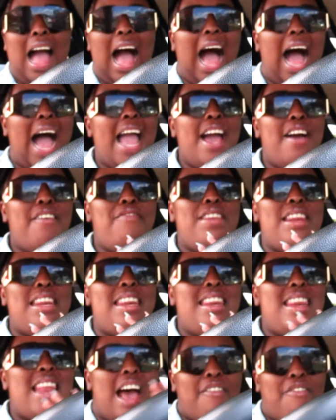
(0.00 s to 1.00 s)
I have
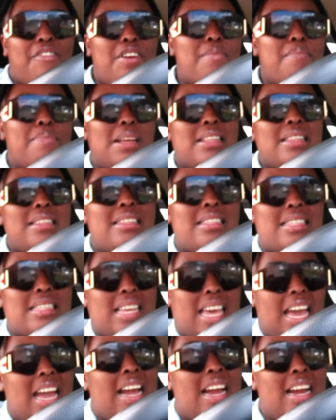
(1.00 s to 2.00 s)
never been
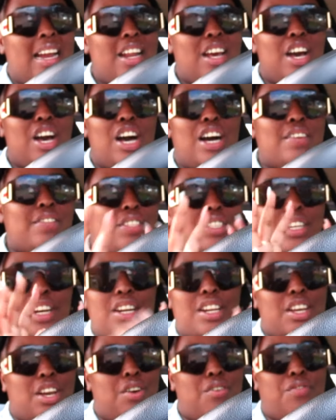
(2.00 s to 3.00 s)
scared of
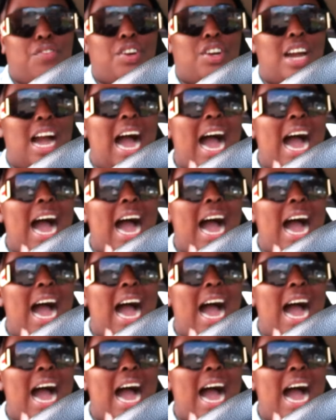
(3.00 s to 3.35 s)
starting over.